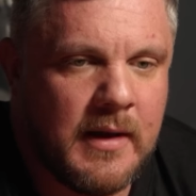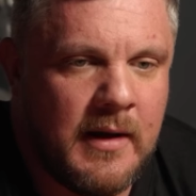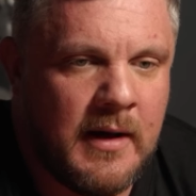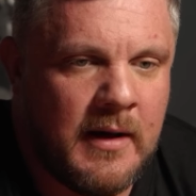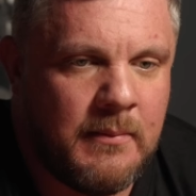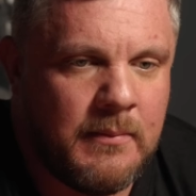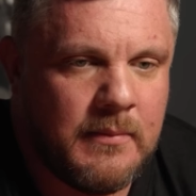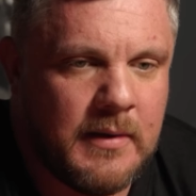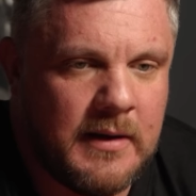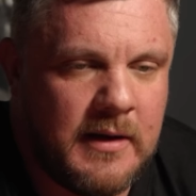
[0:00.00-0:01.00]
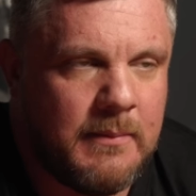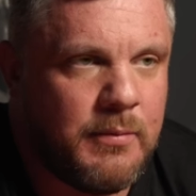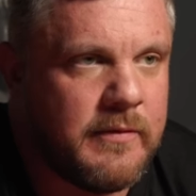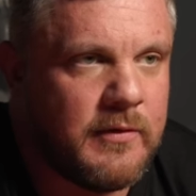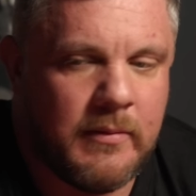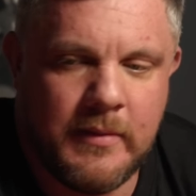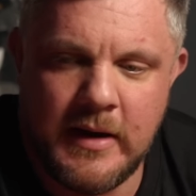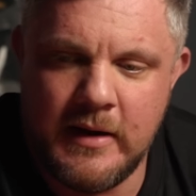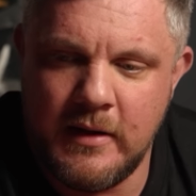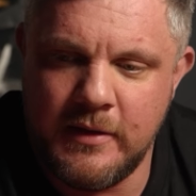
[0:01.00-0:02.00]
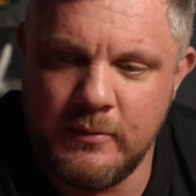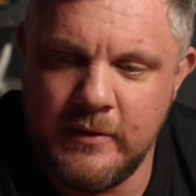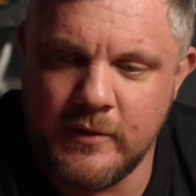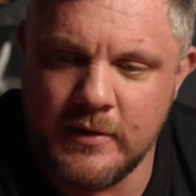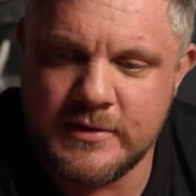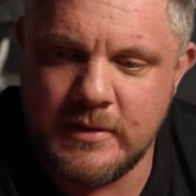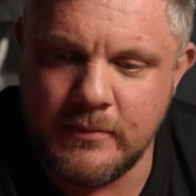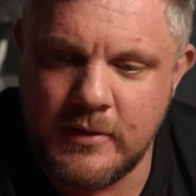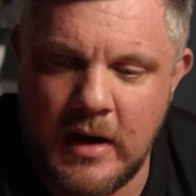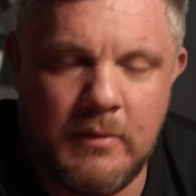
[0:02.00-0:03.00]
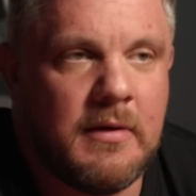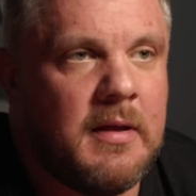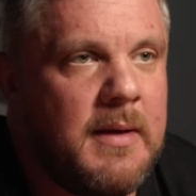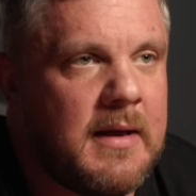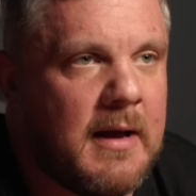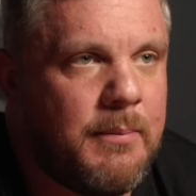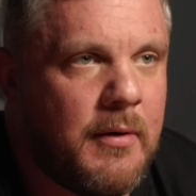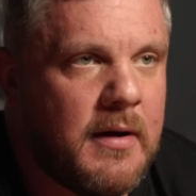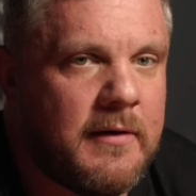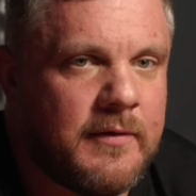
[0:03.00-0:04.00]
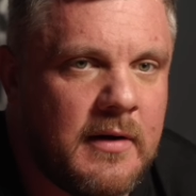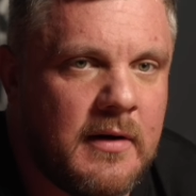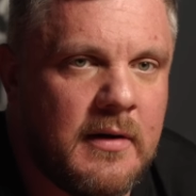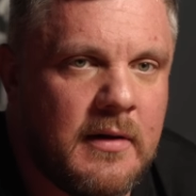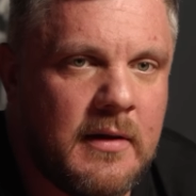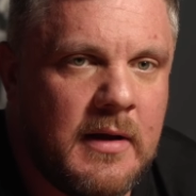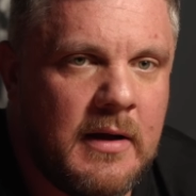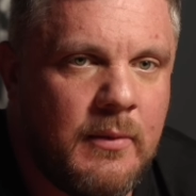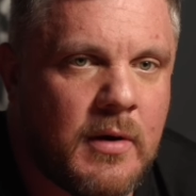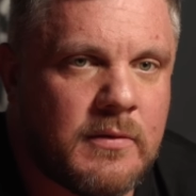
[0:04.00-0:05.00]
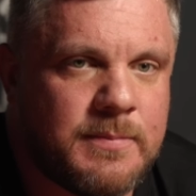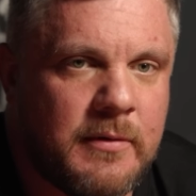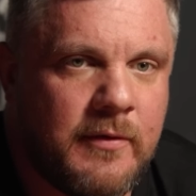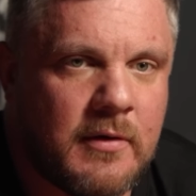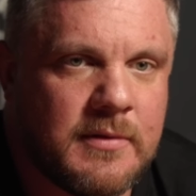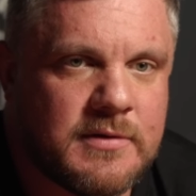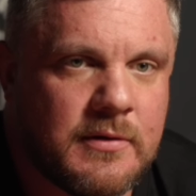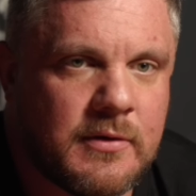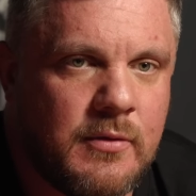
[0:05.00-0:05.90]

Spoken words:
And yeah, both Tom and I think we've got some ground to make up on after world's performance on